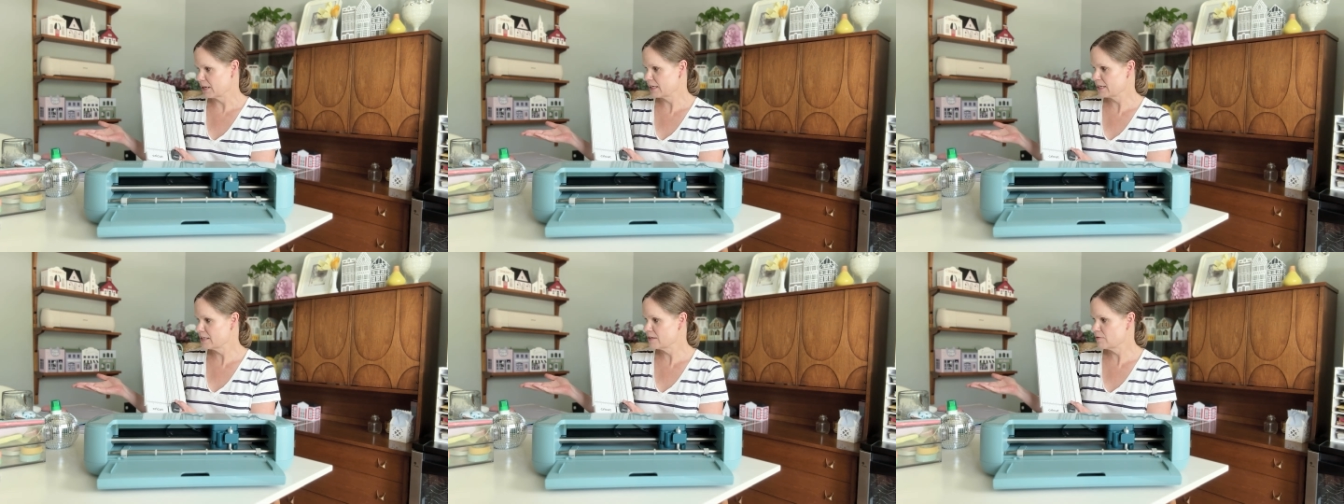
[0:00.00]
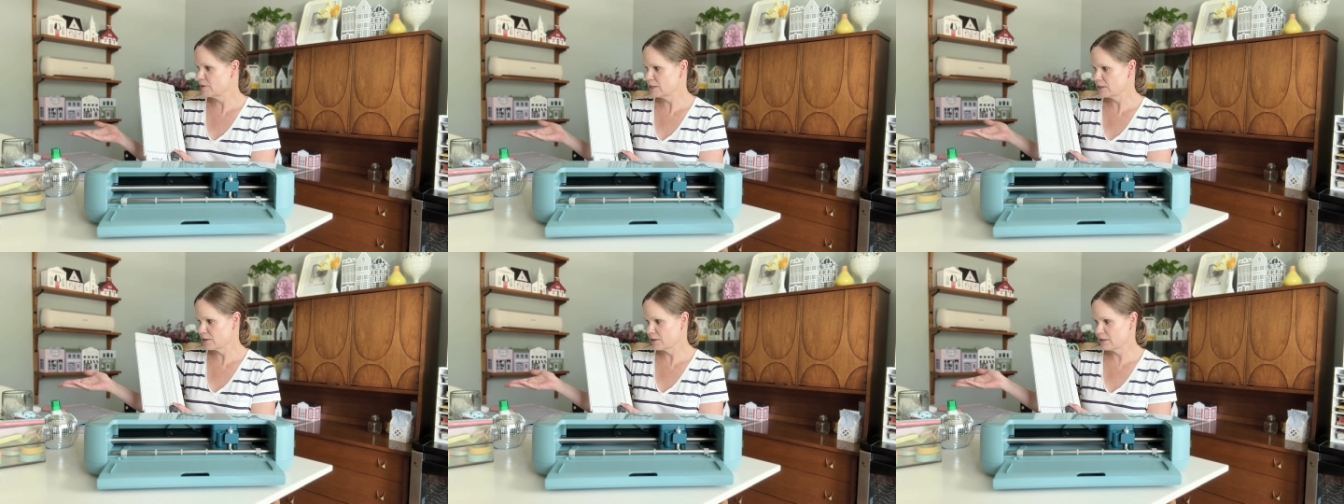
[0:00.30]
Because
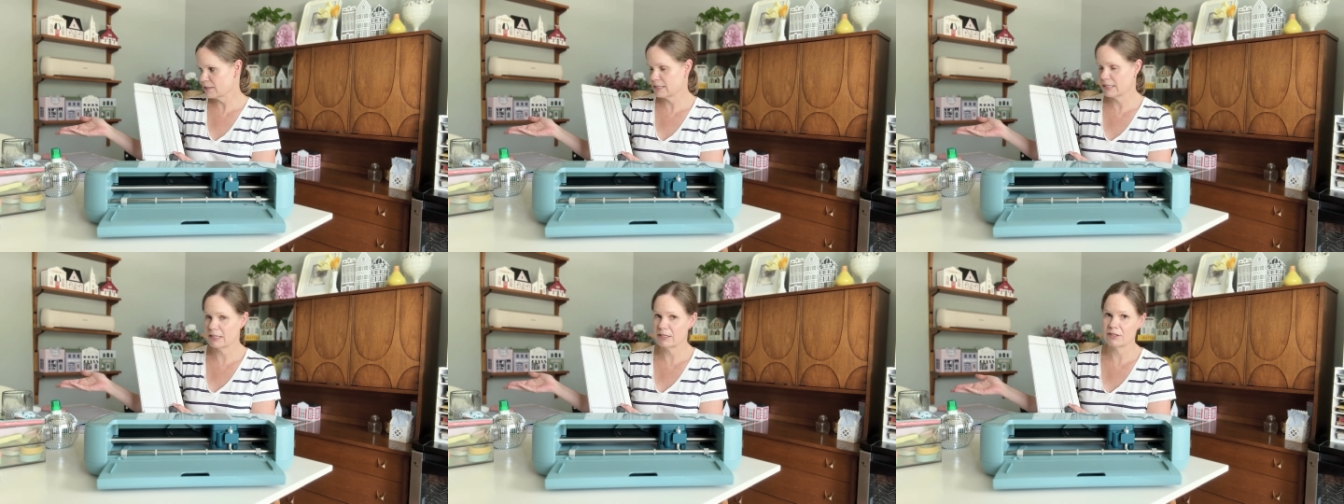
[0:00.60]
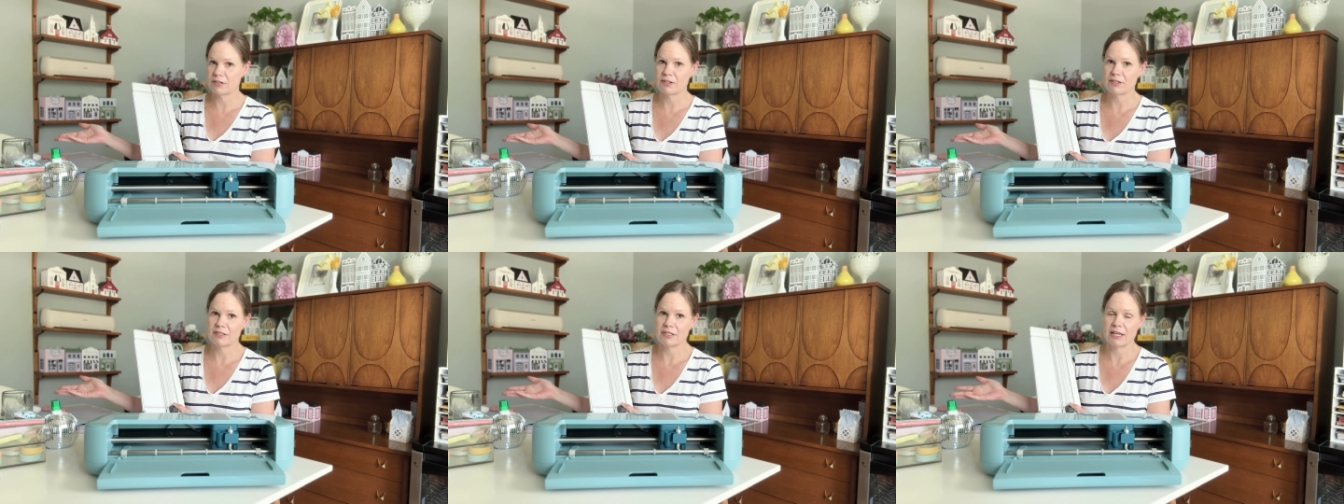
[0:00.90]
Fiskars
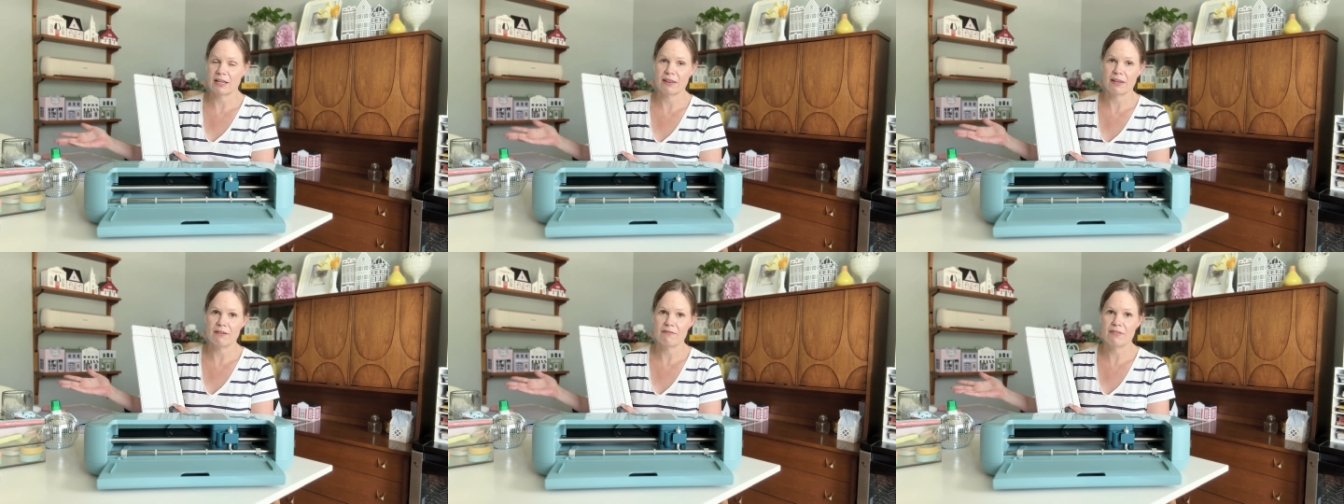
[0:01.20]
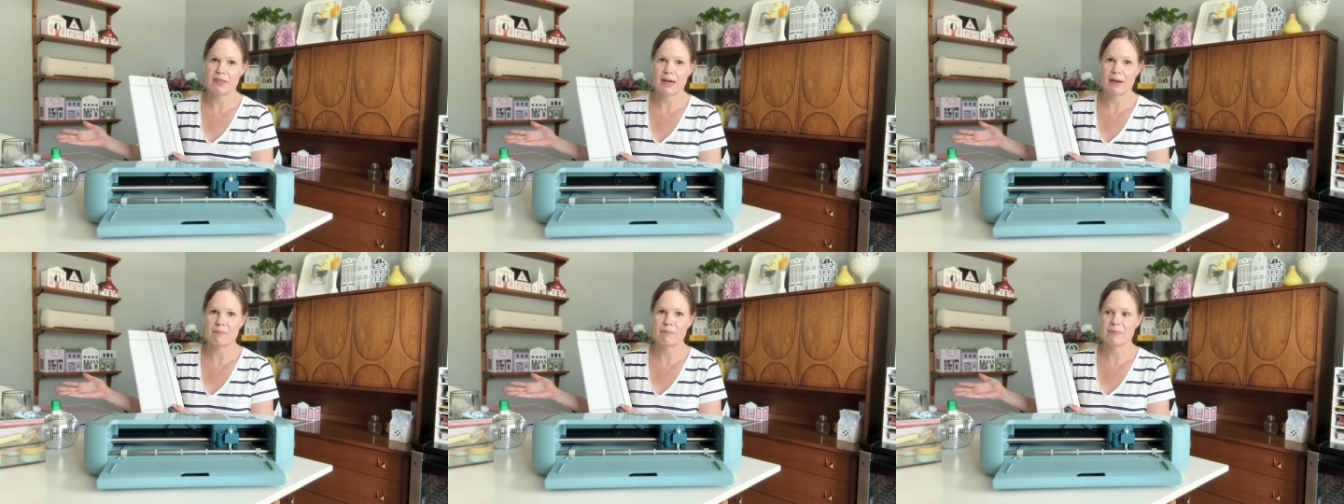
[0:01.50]
scissors, I love
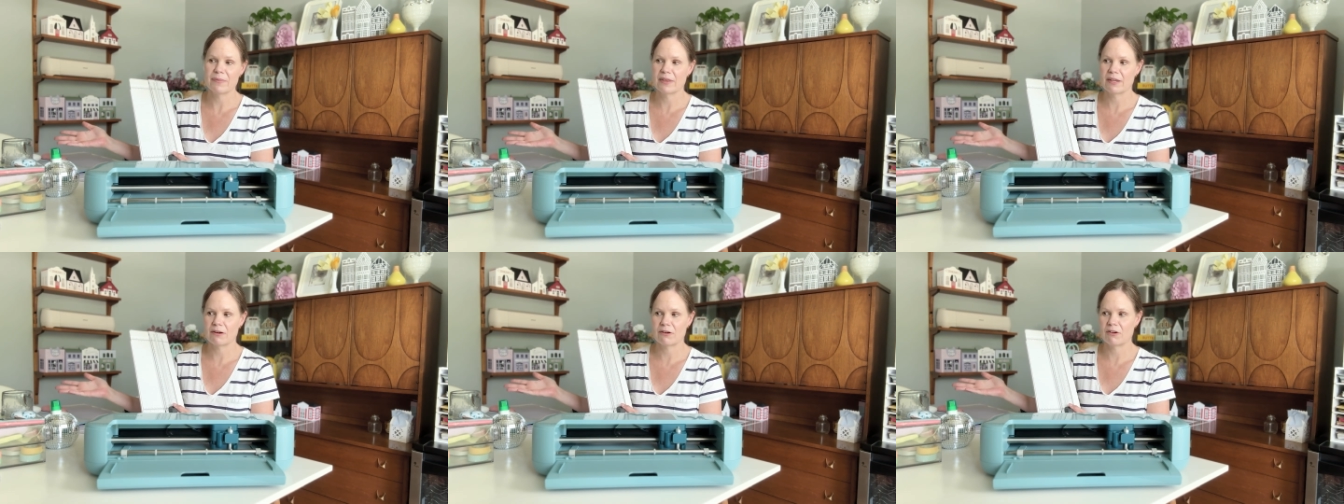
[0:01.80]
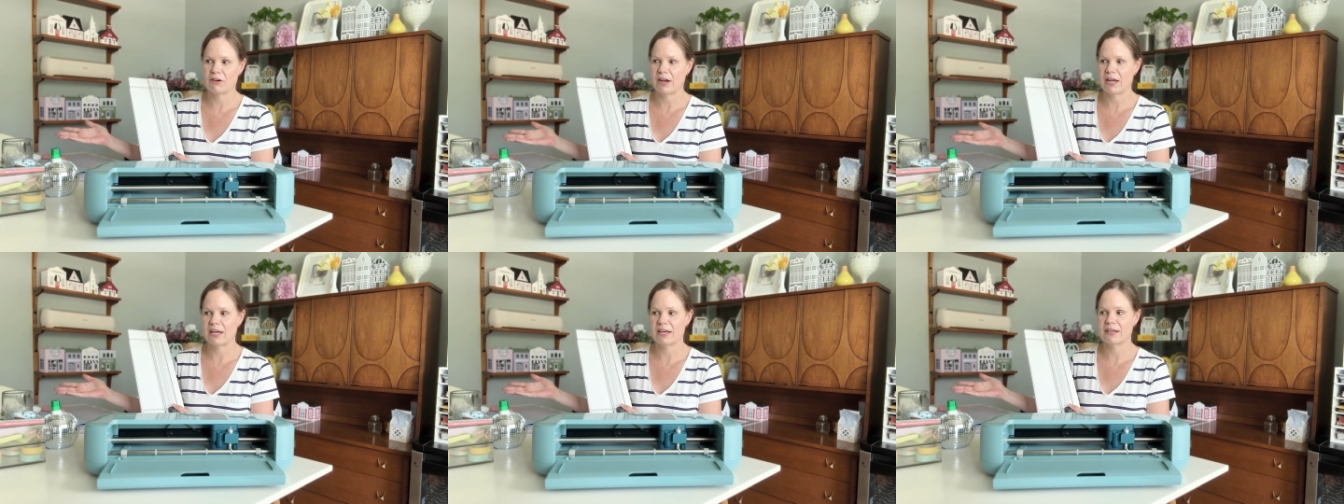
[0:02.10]
them. They're
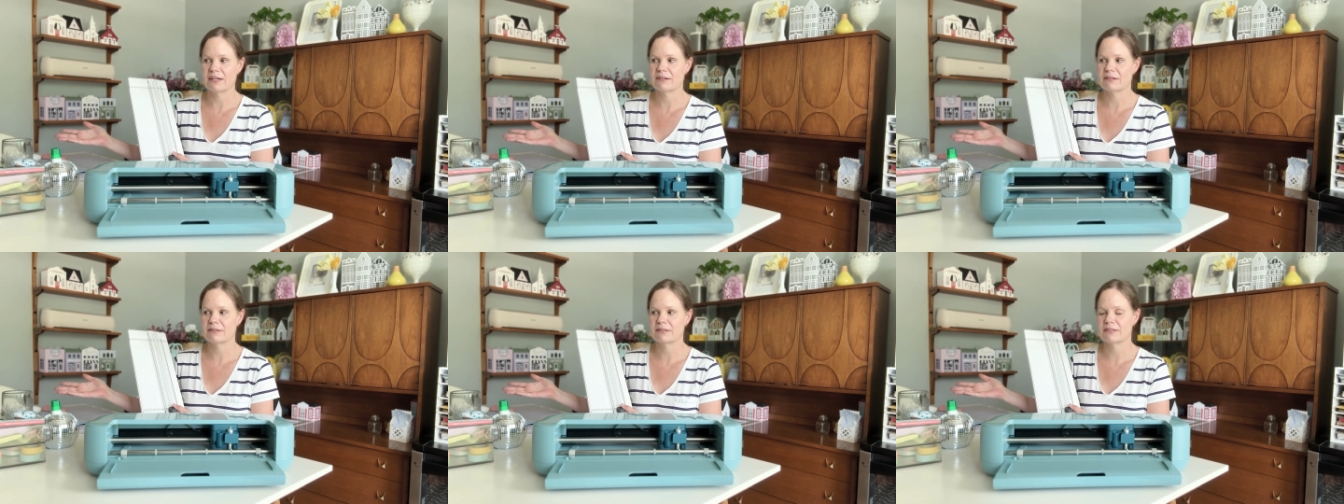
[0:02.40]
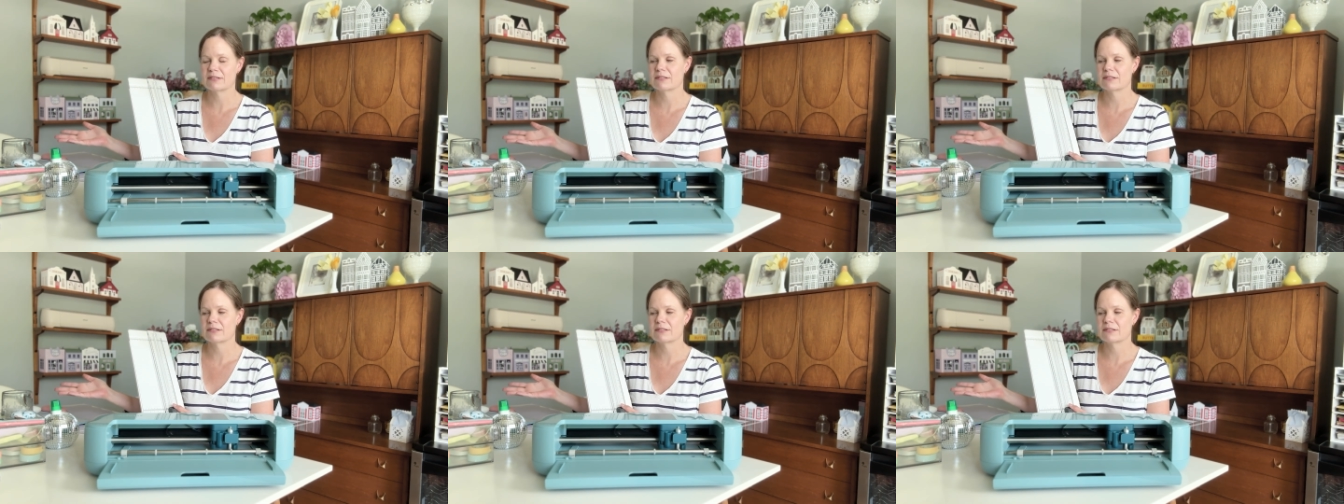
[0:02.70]
great.